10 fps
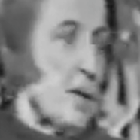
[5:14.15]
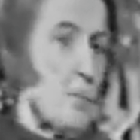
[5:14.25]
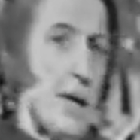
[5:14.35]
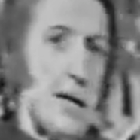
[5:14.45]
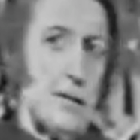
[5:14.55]

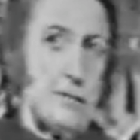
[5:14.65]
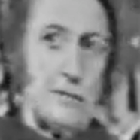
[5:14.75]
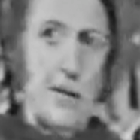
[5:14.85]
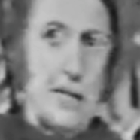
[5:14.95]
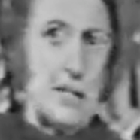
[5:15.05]
by
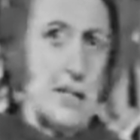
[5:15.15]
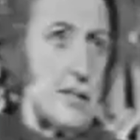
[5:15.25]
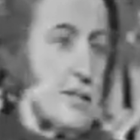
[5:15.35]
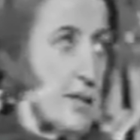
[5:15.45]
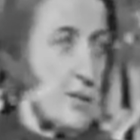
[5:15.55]

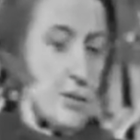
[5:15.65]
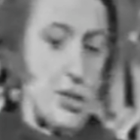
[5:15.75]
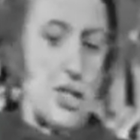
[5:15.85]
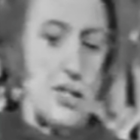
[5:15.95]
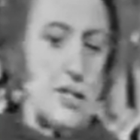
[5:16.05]
finding,
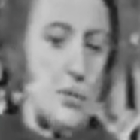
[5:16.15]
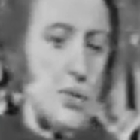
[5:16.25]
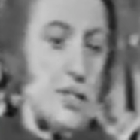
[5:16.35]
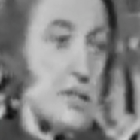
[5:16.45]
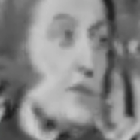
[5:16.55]
associating
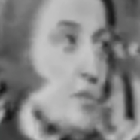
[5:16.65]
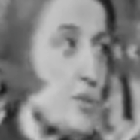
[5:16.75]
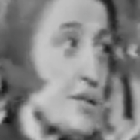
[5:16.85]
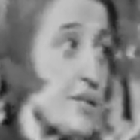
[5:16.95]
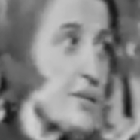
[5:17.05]
with,
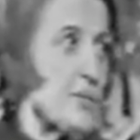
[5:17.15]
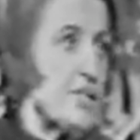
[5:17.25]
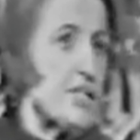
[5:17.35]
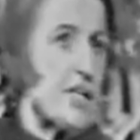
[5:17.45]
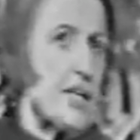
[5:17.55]
working
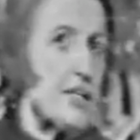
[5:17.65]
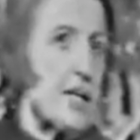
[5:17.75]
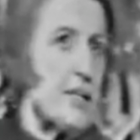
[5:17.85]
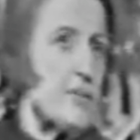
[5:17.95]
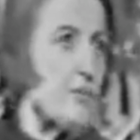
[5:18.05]
with the right
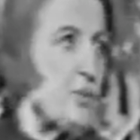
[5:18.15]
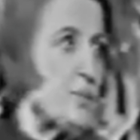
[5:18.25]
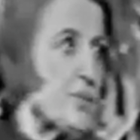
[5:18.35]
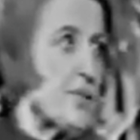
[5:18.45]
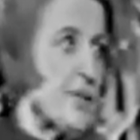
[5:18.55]
kind of
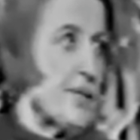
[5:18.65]
people.